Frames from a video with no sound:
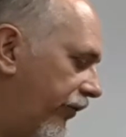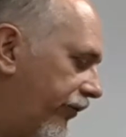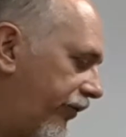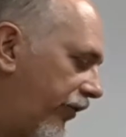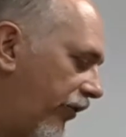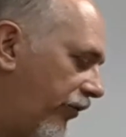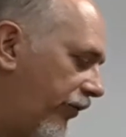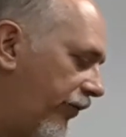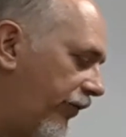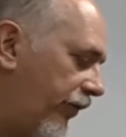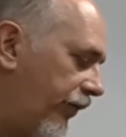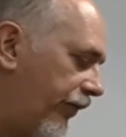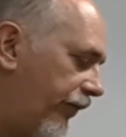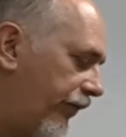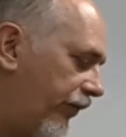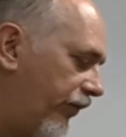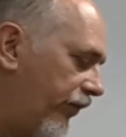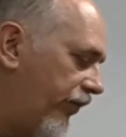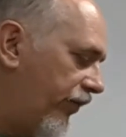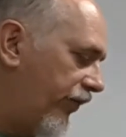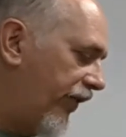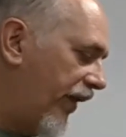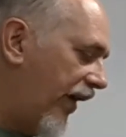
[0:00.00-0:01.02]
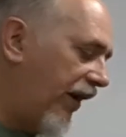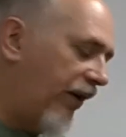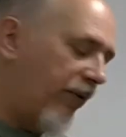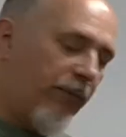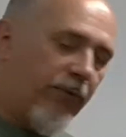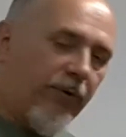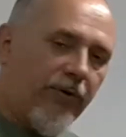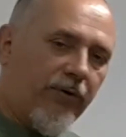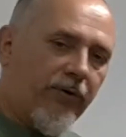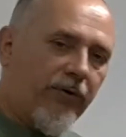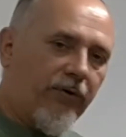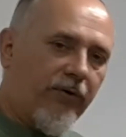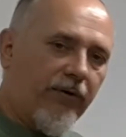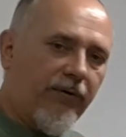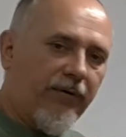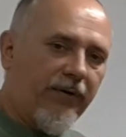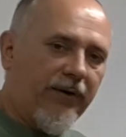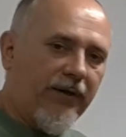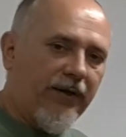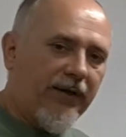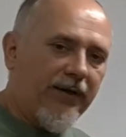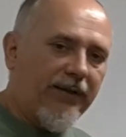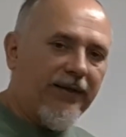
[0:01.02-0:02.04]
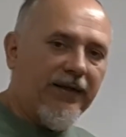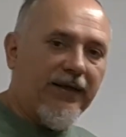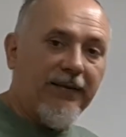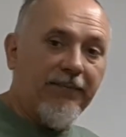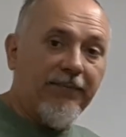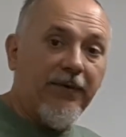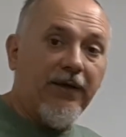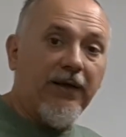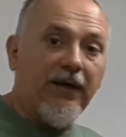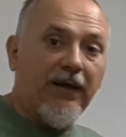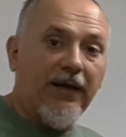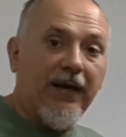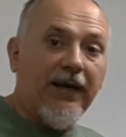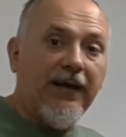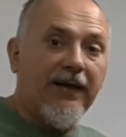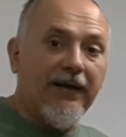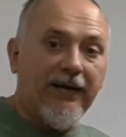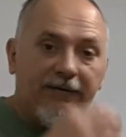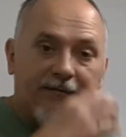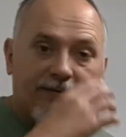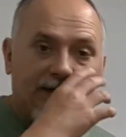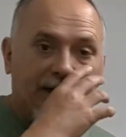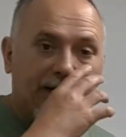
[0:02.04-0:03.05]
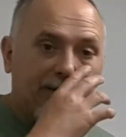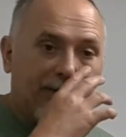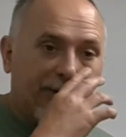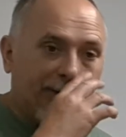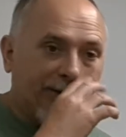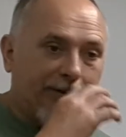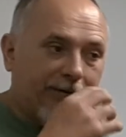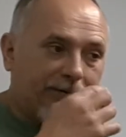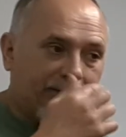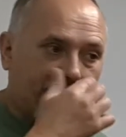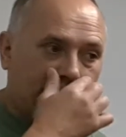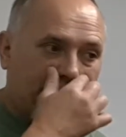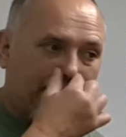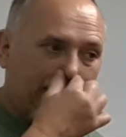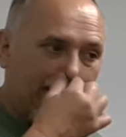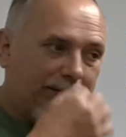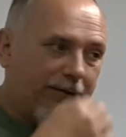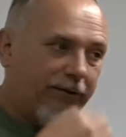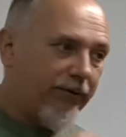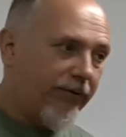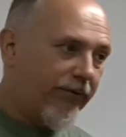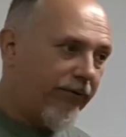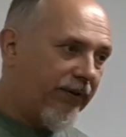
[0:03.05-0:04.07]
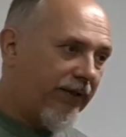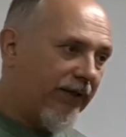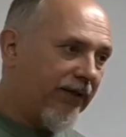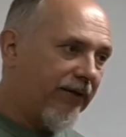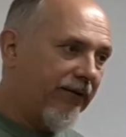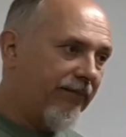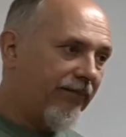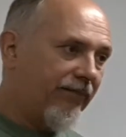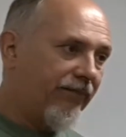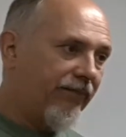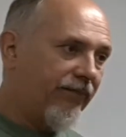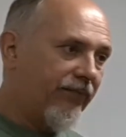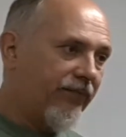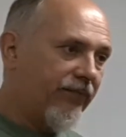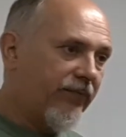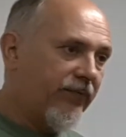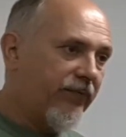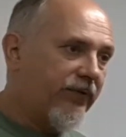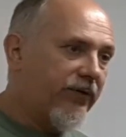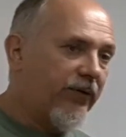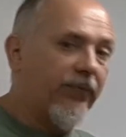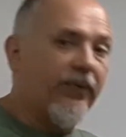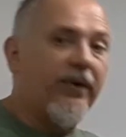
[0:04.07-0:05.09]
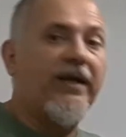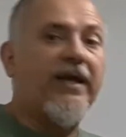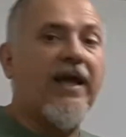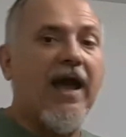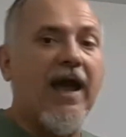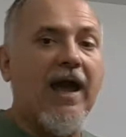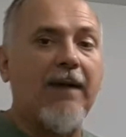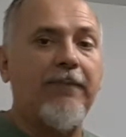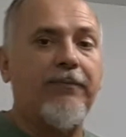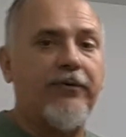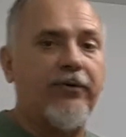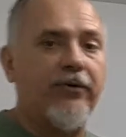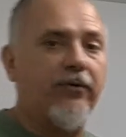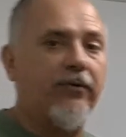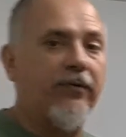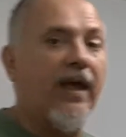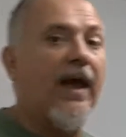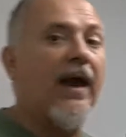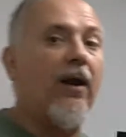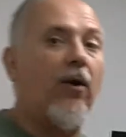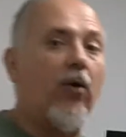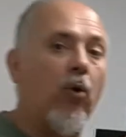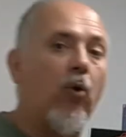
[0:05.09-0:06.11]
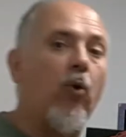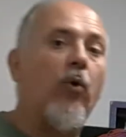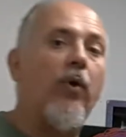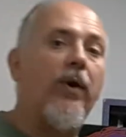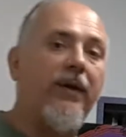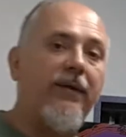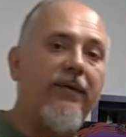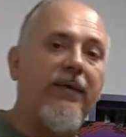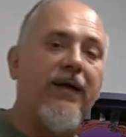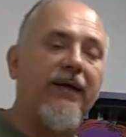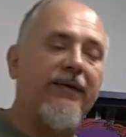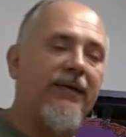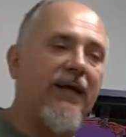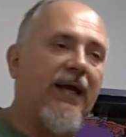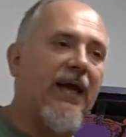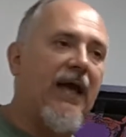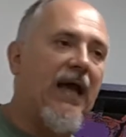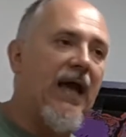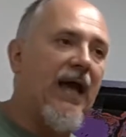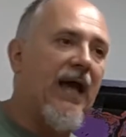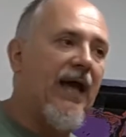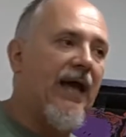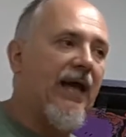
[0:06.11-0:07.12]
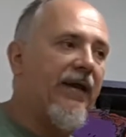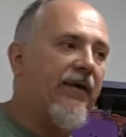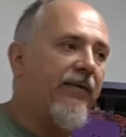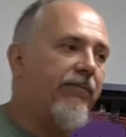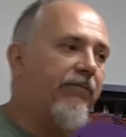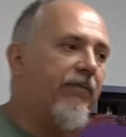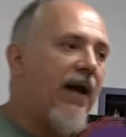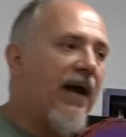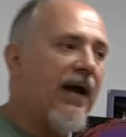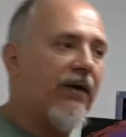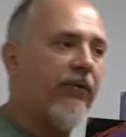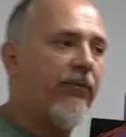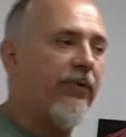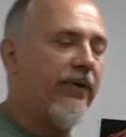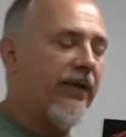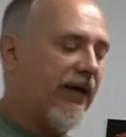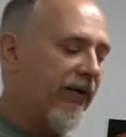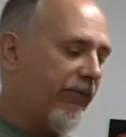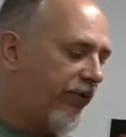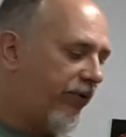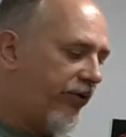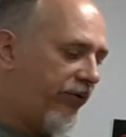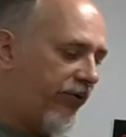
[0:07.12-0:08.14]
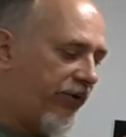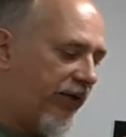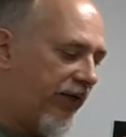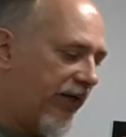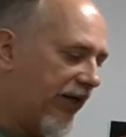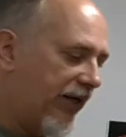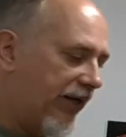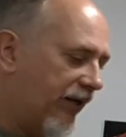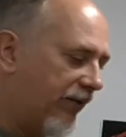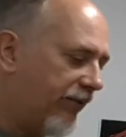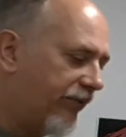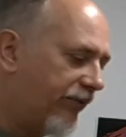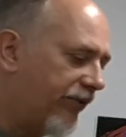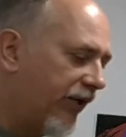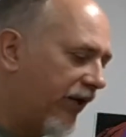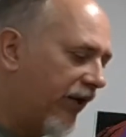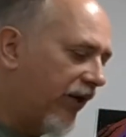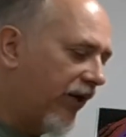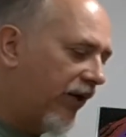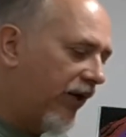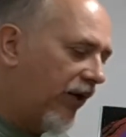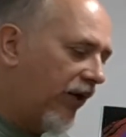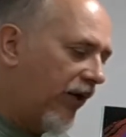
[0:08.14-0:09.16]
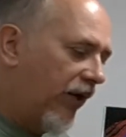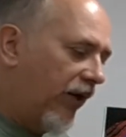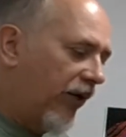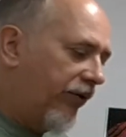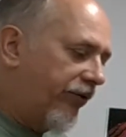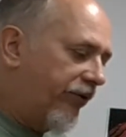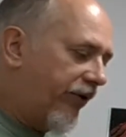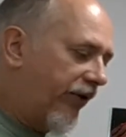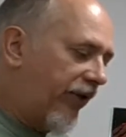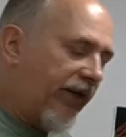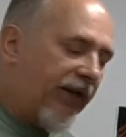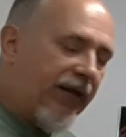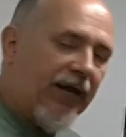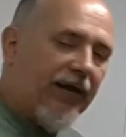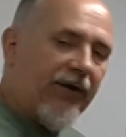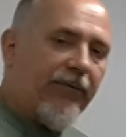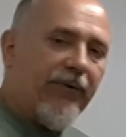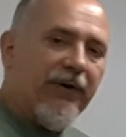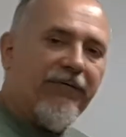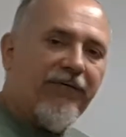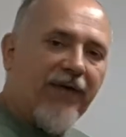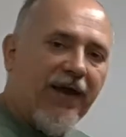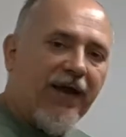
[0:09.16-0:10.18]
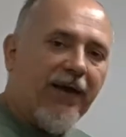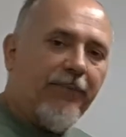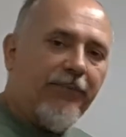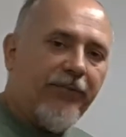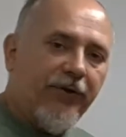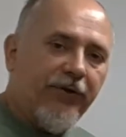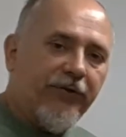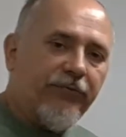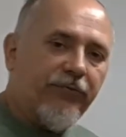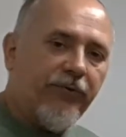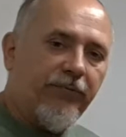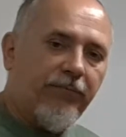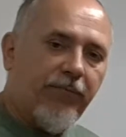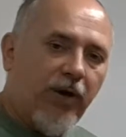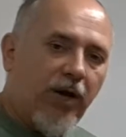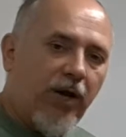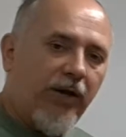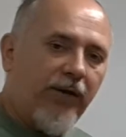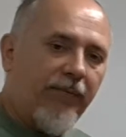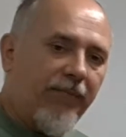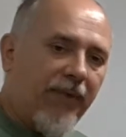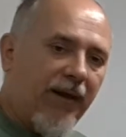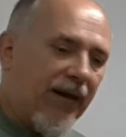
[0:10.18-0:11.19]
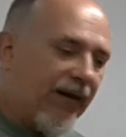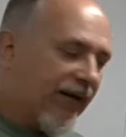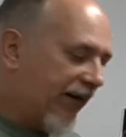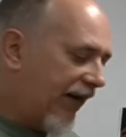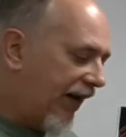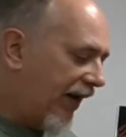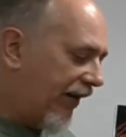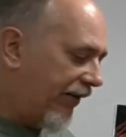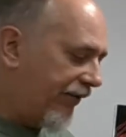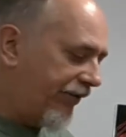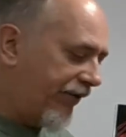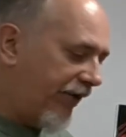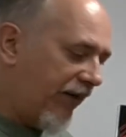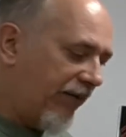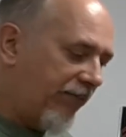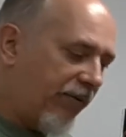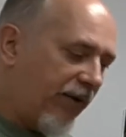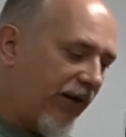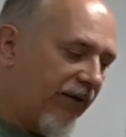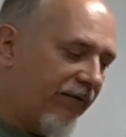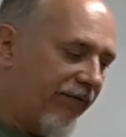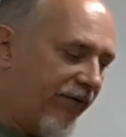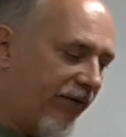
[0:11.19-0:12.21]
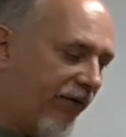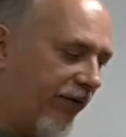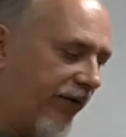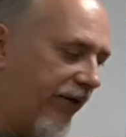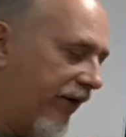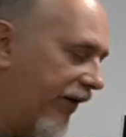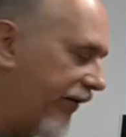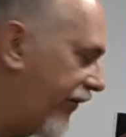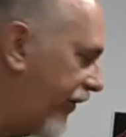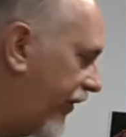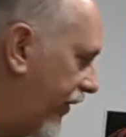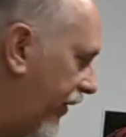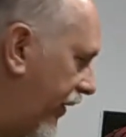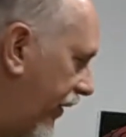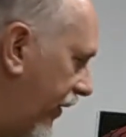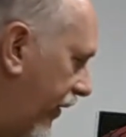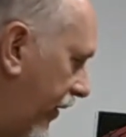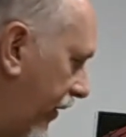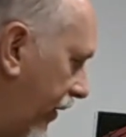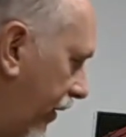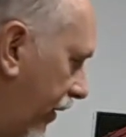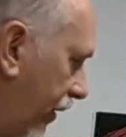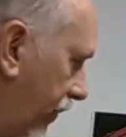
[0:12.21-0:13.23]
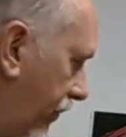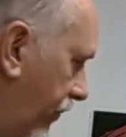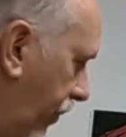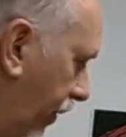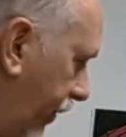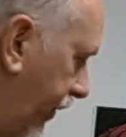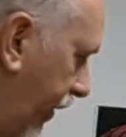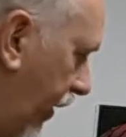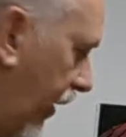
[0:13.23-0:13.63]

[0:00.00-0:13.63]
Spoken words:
So they were, in the middle 80s, they were trying to recapture that glory that they had back when they were doing EMs. So they kind of revamped this one, brought it back out, same playfield and everything, but